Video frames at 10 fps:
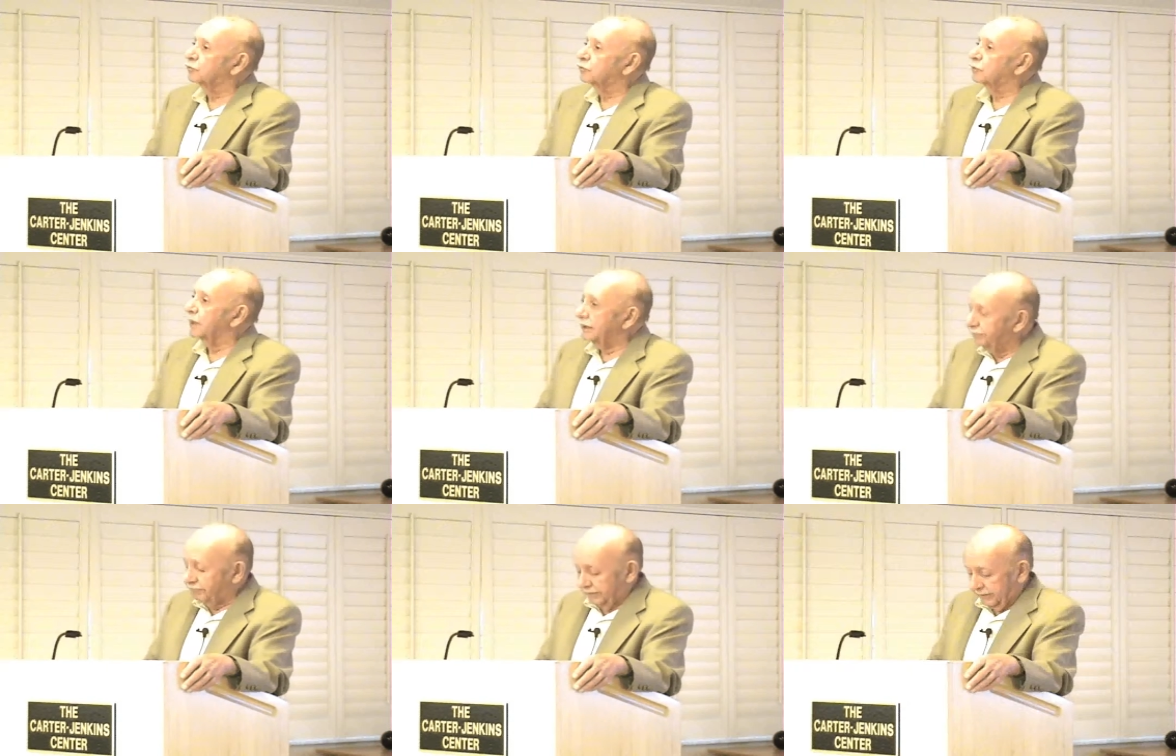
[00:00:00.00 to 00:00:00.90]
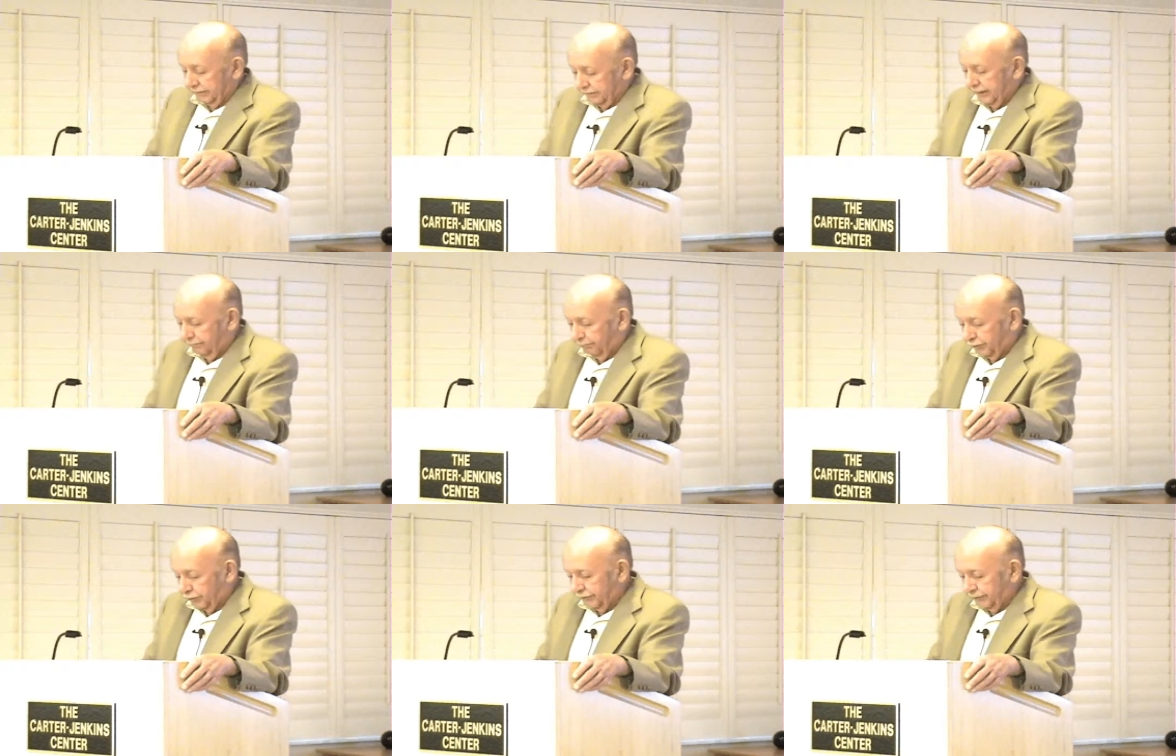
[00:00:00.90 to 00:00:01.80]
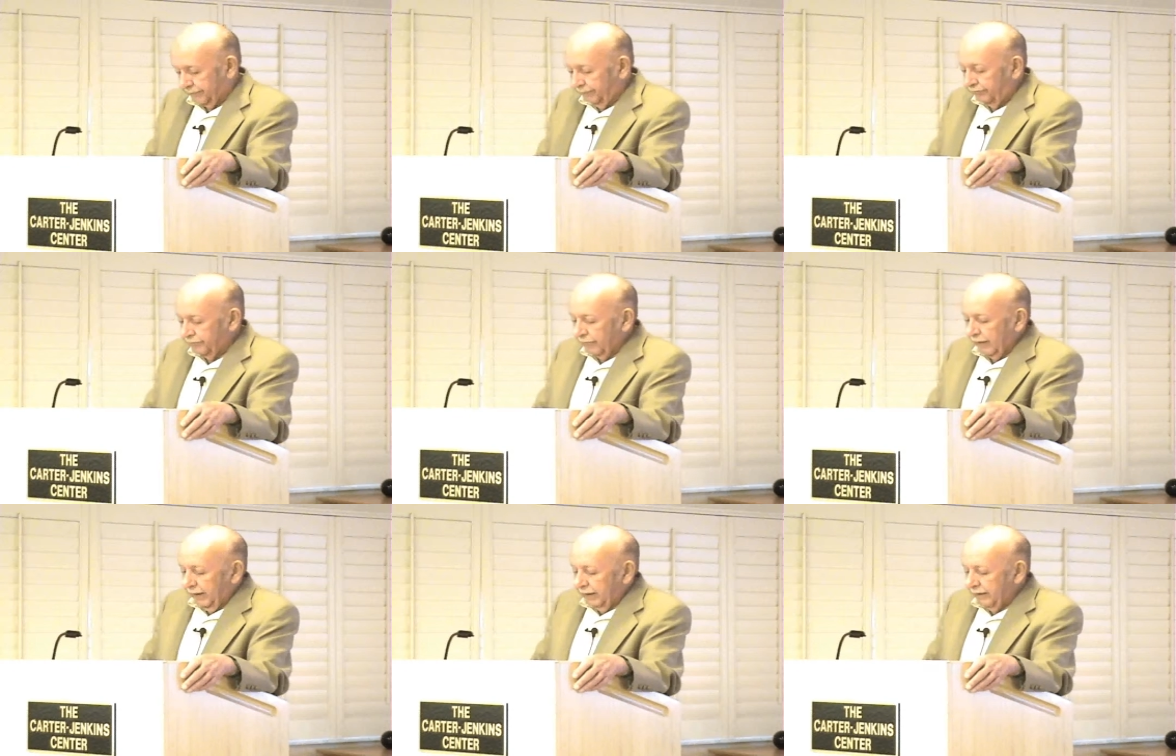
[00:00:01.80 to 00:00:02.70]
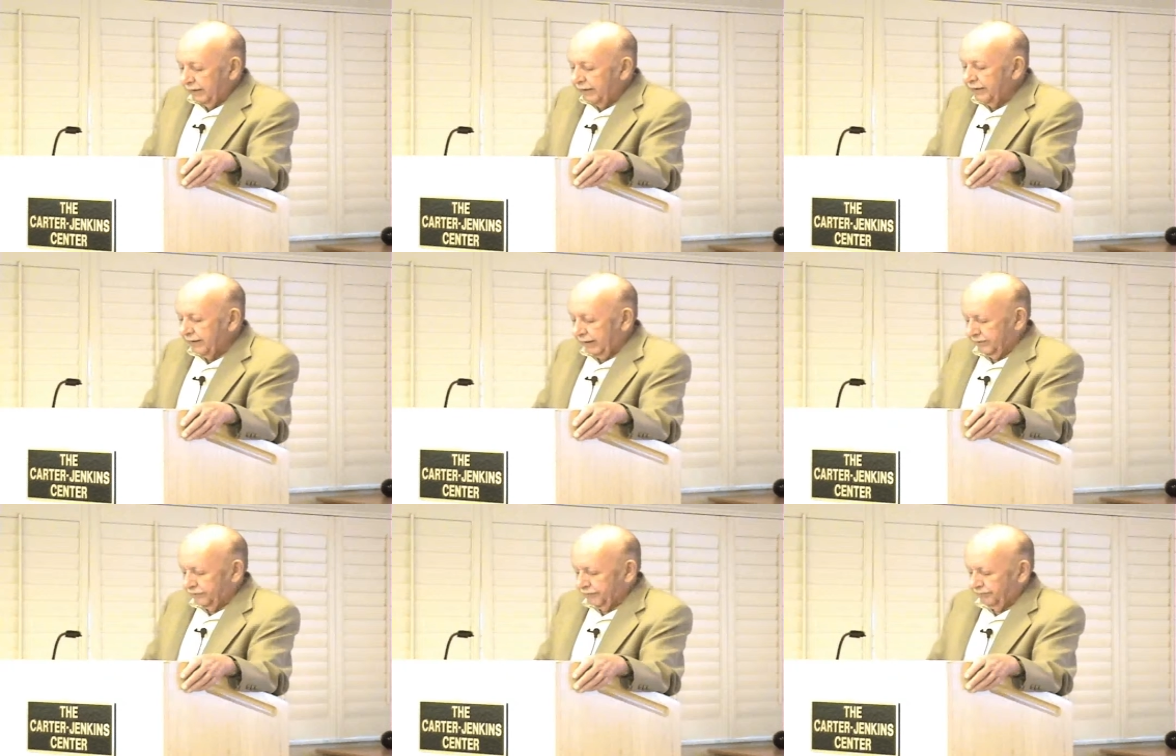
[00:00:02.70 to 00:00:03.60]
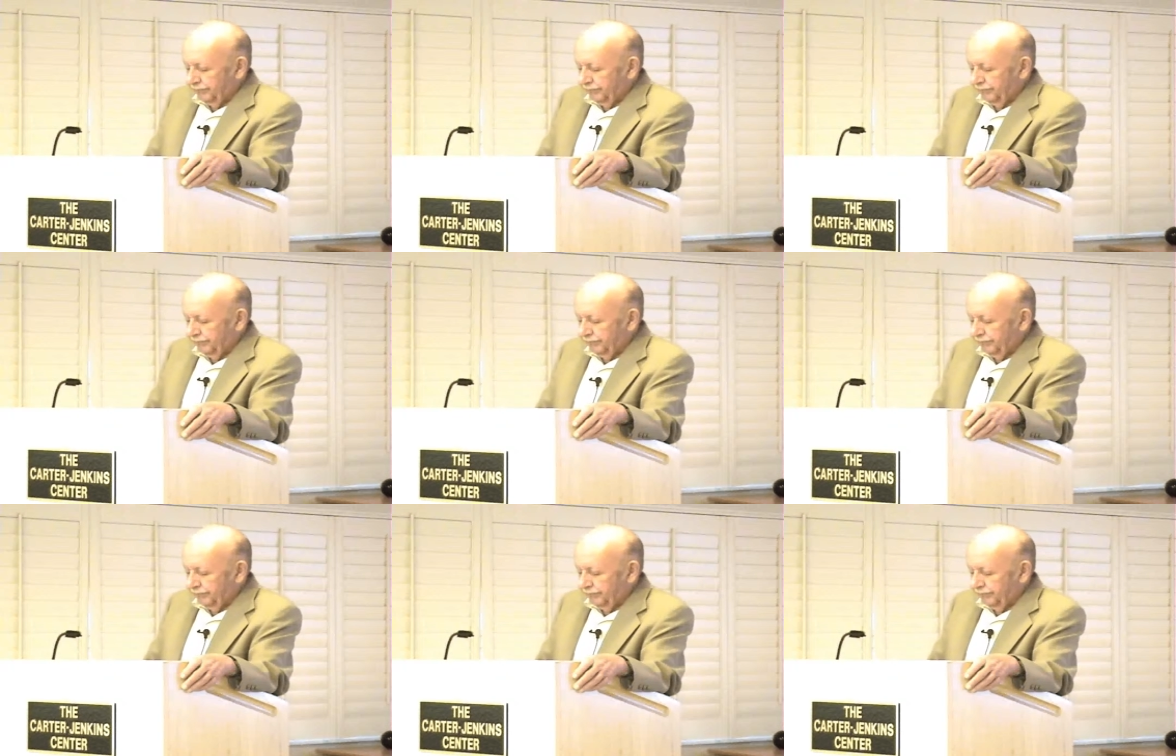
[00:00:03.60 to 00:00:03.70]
to the infant at that point. In any case,